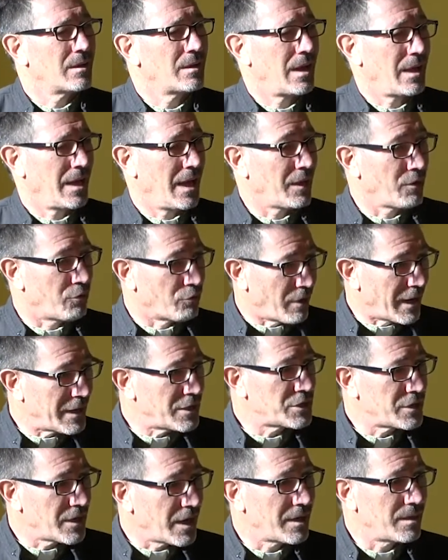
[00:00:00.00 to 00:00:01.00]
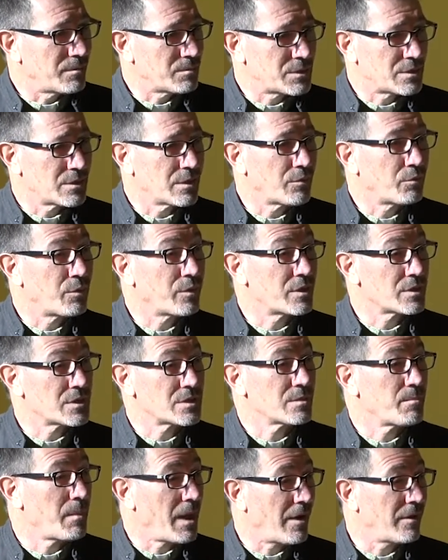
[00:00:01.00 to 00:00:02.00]
uh, ingratiate himself with the
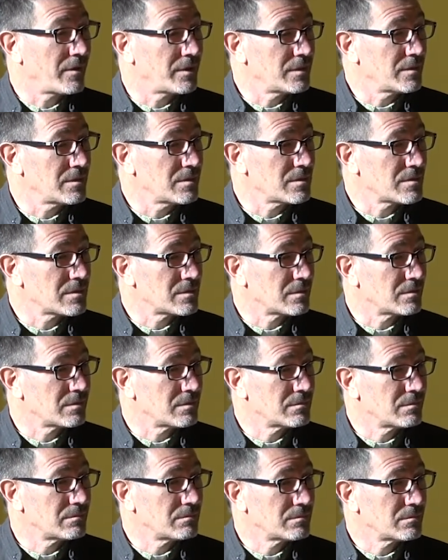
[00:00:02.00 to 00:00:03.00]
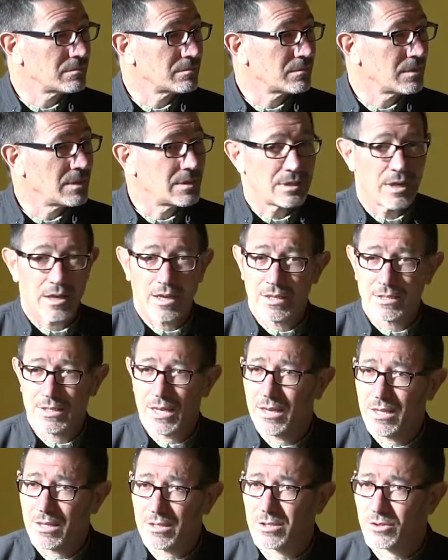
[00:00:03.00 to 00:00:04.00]
Samaritans? Is that, is
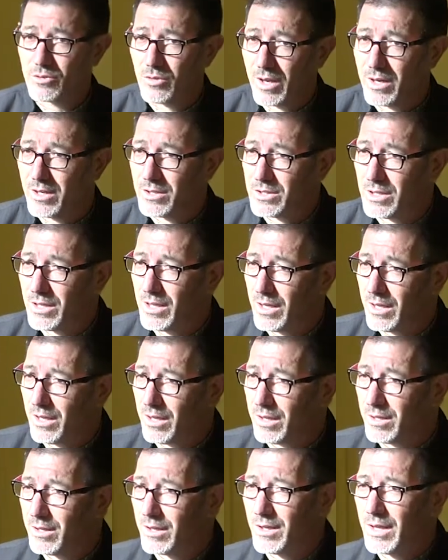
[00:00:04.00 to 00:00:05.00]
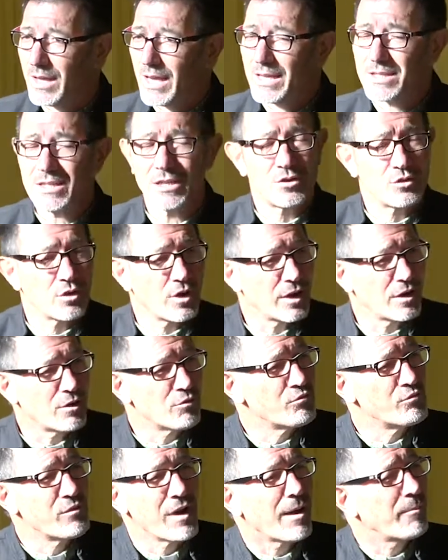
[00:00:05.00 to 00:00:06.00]
that his strategy here? Is he trying to
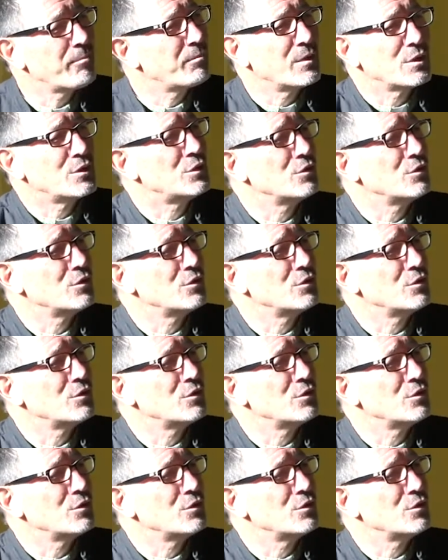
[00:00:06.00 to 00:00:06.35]
rub the